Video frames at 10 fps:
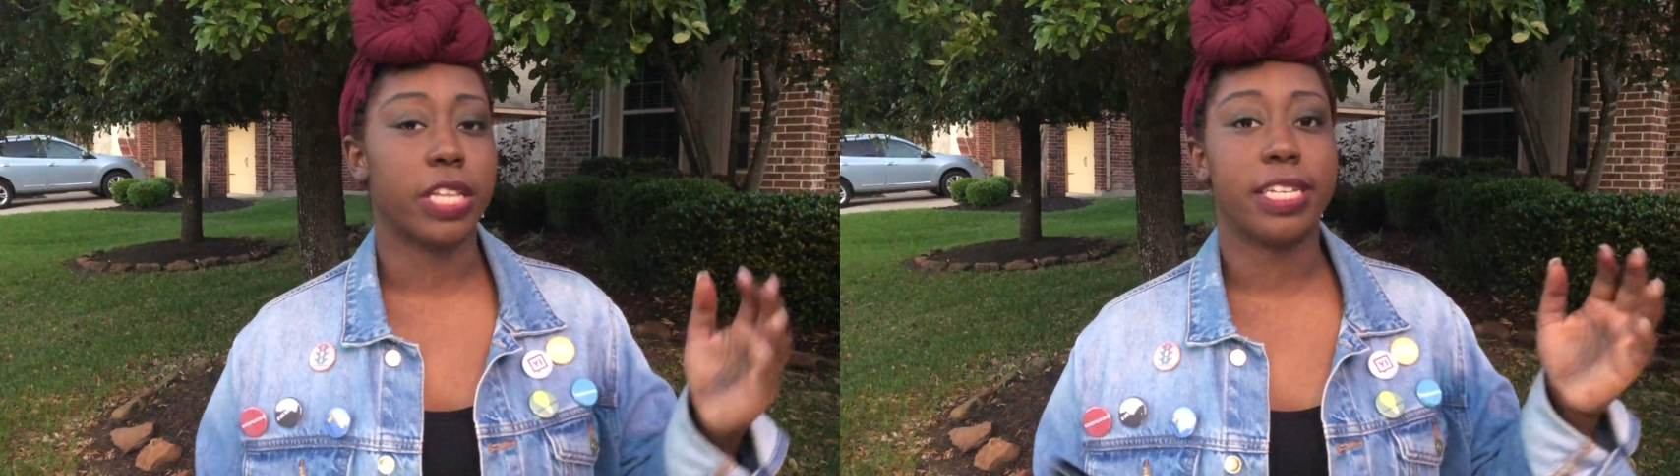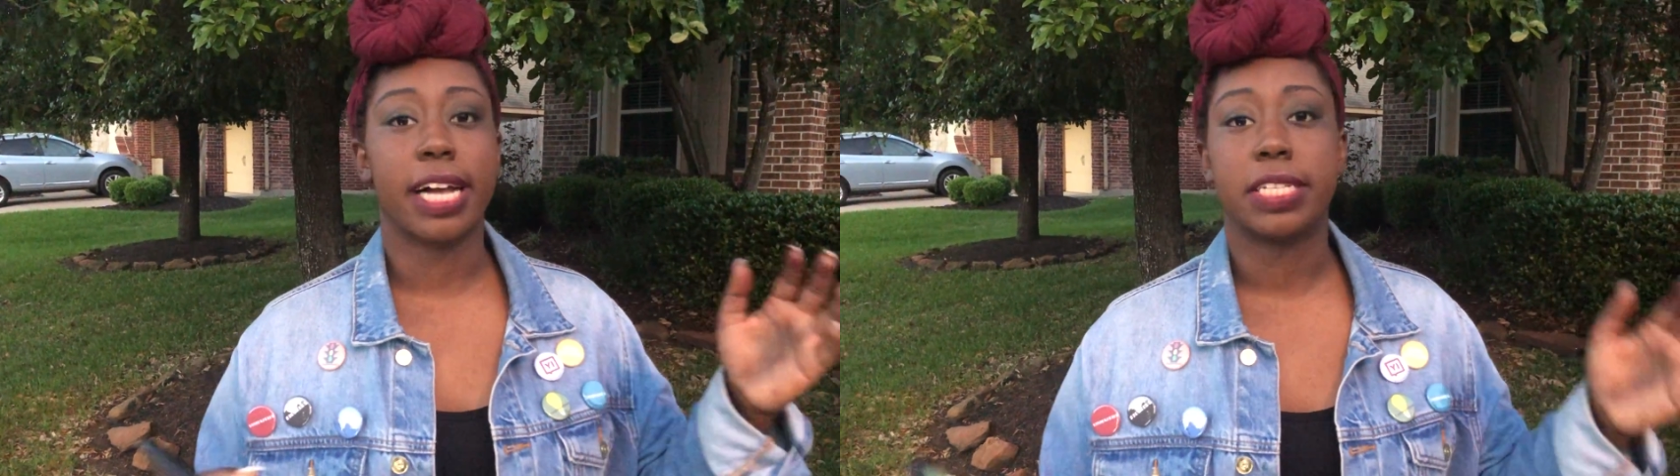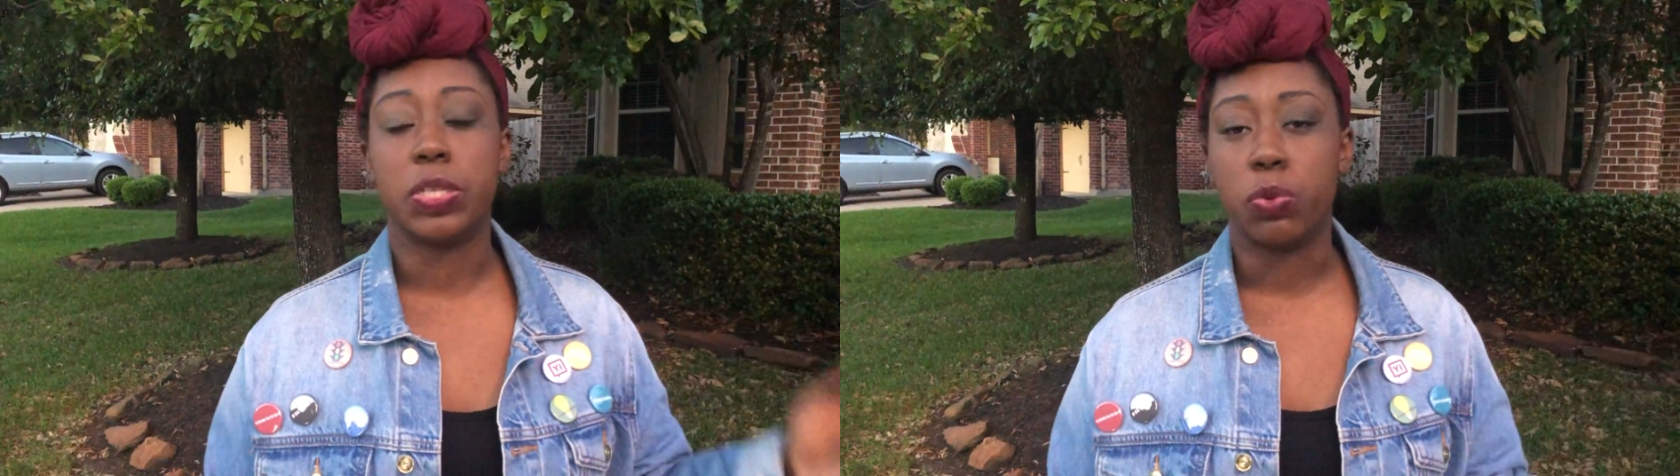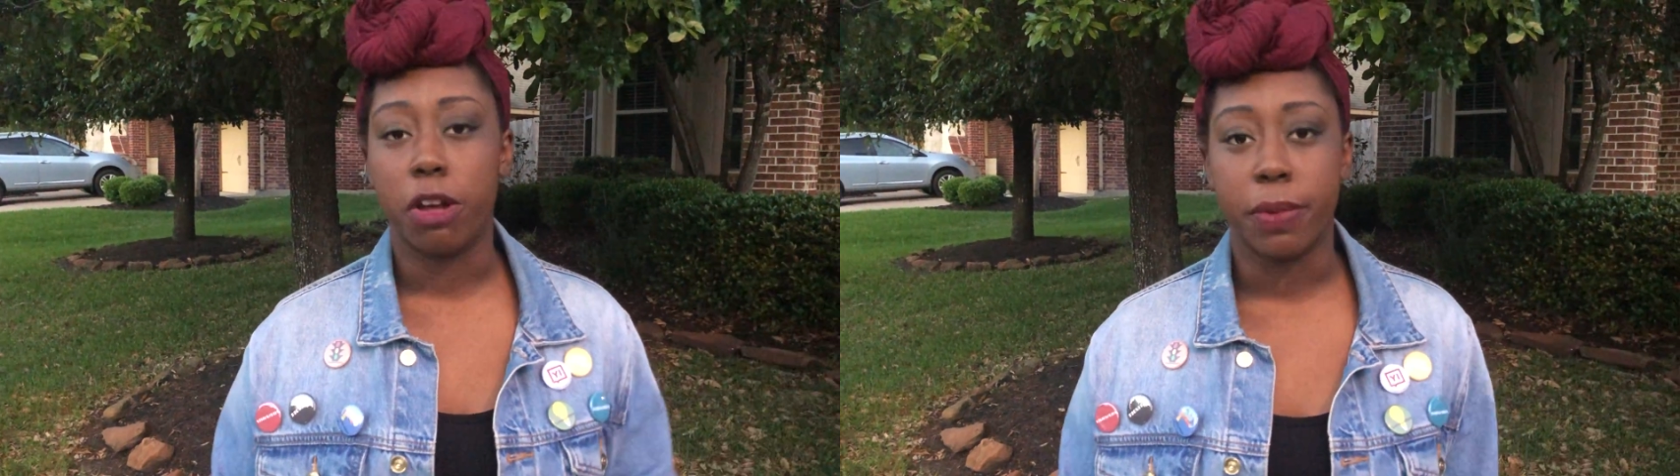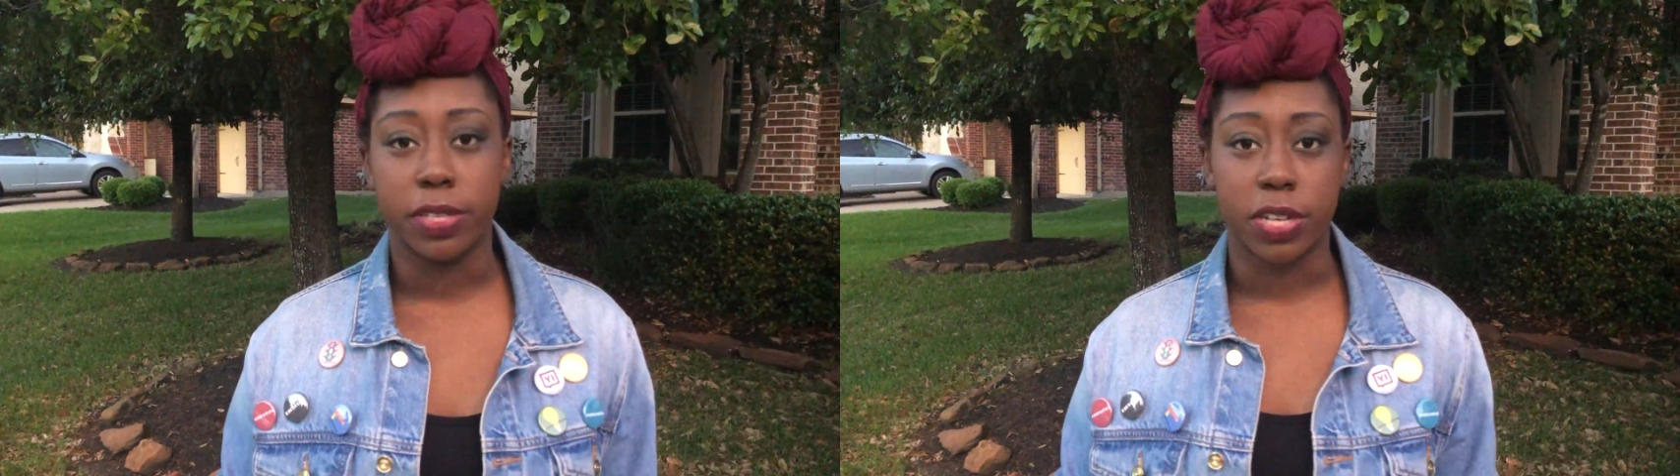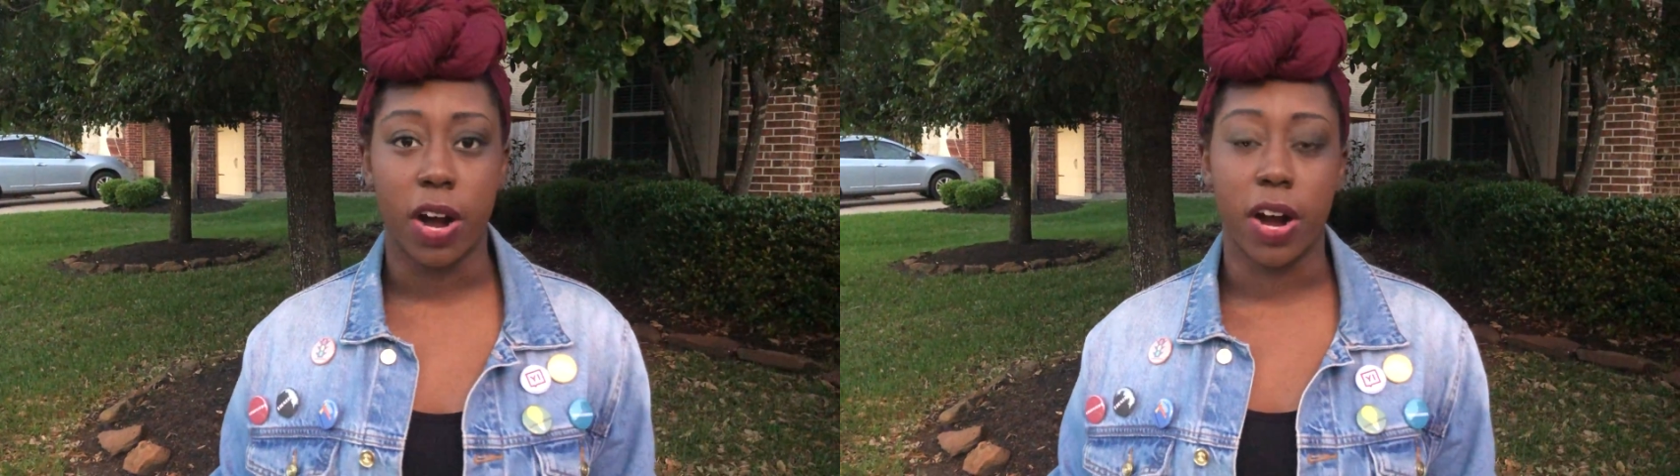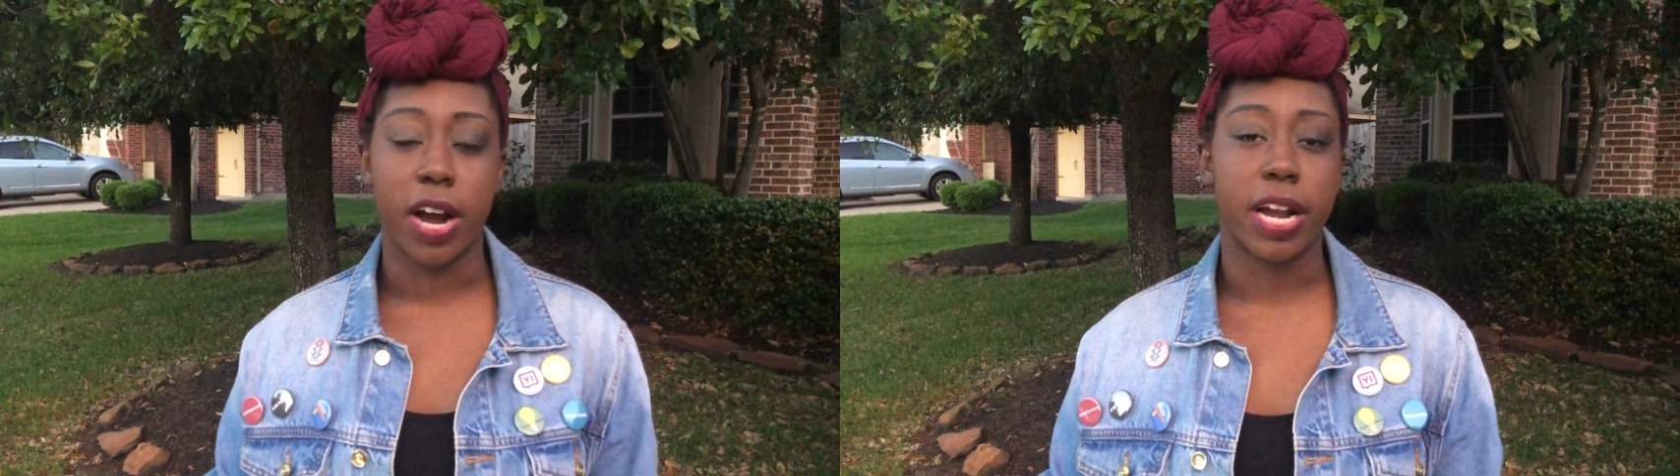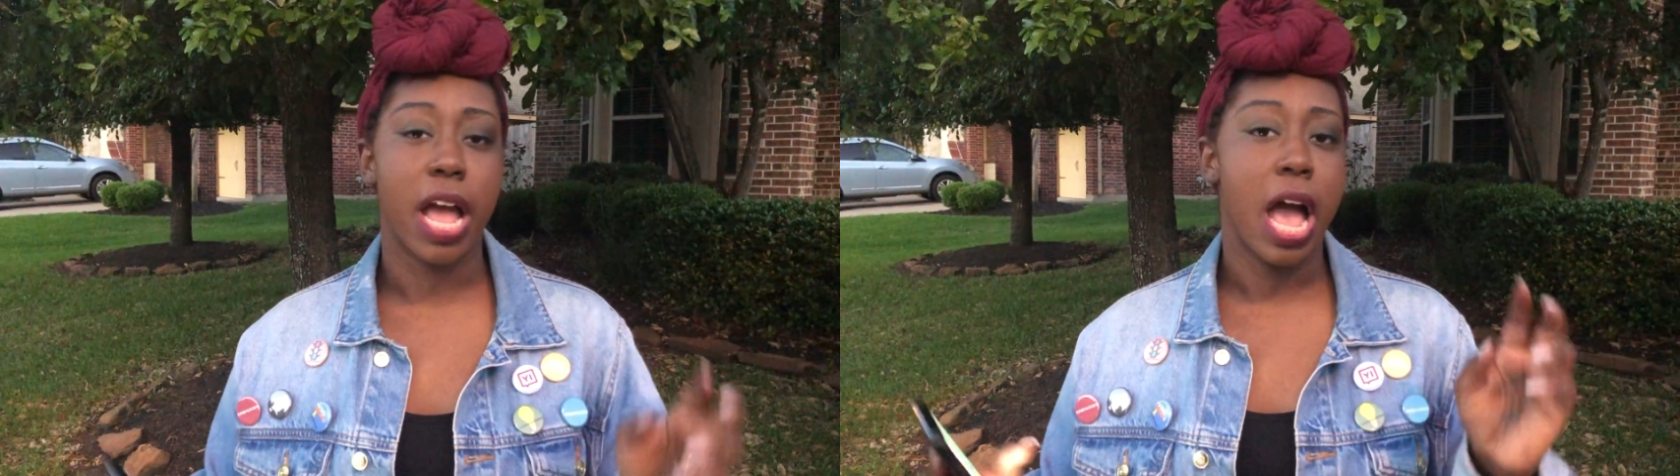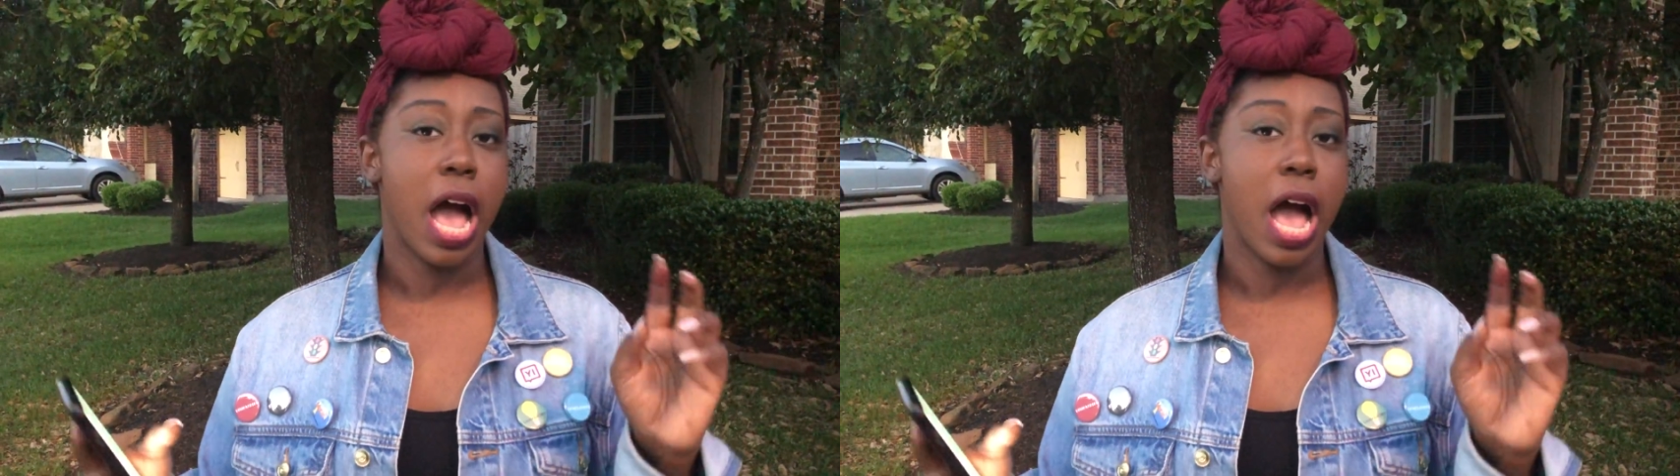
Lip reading: the Texas Women's Card,